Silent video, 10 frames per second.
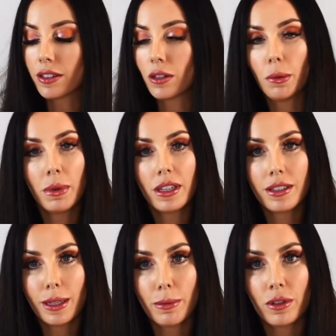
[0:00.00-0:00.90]
It could be a
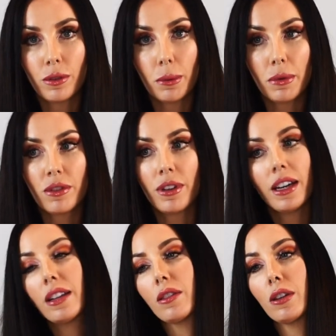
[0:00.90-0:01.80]
deception or a
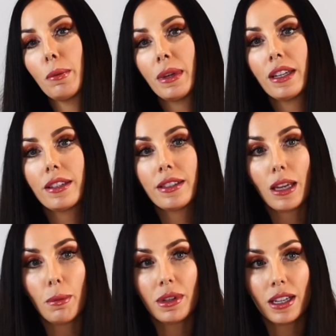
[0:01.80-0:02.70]
betrayal. It could have been a
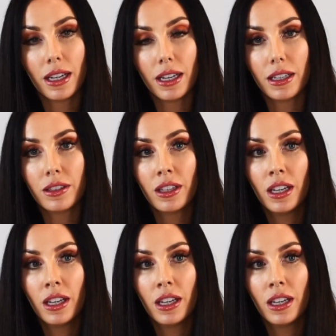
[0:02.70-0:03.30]
sabotage.